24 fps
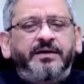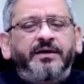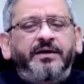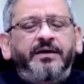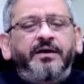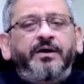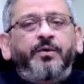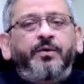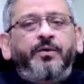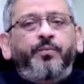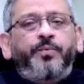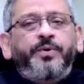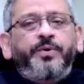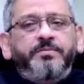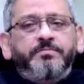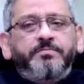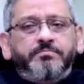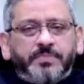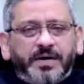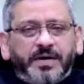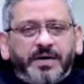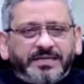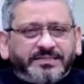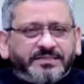we
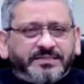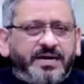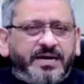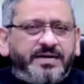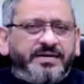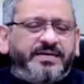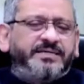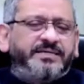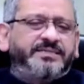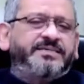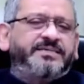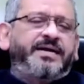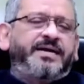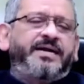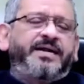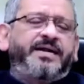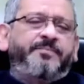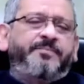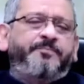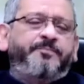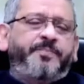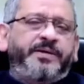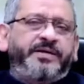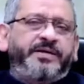must understand and
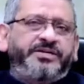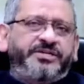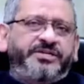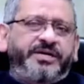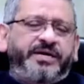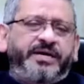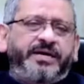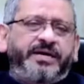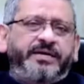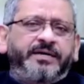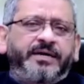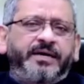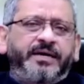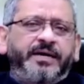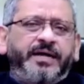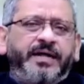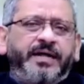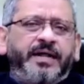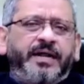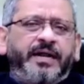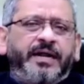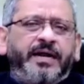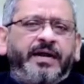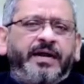appreciate
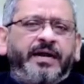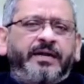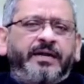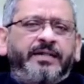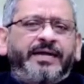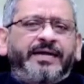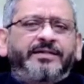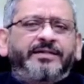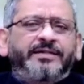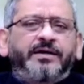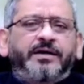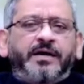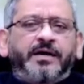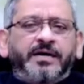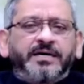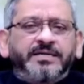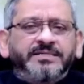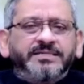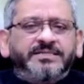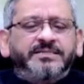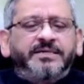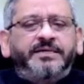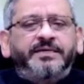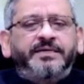that the
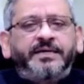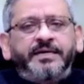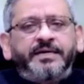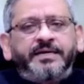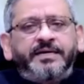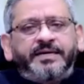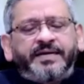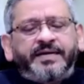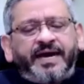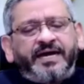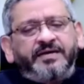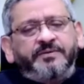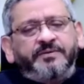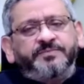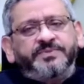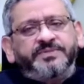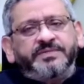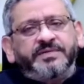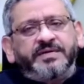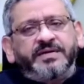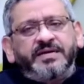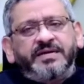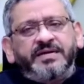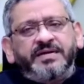uncertain times
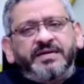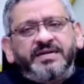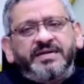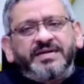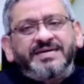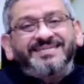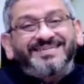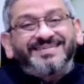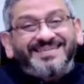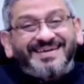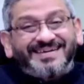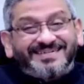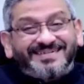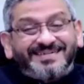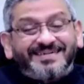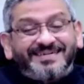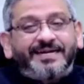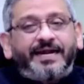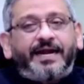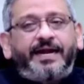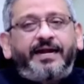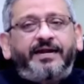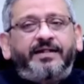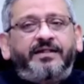
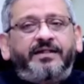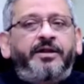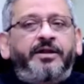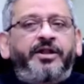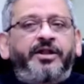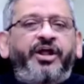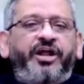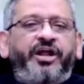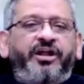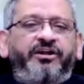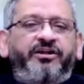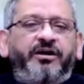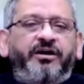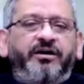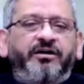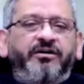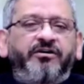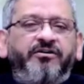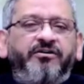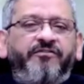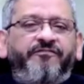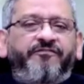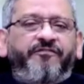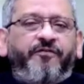necessitate the need
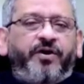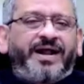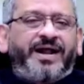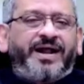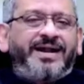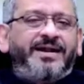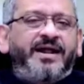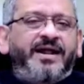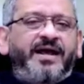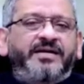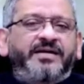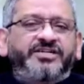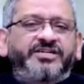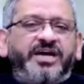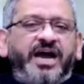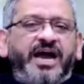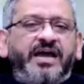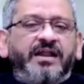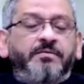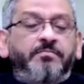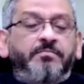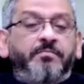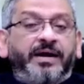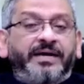for an
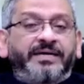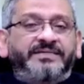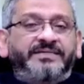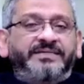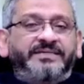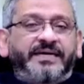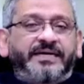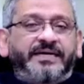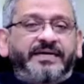agile mindset.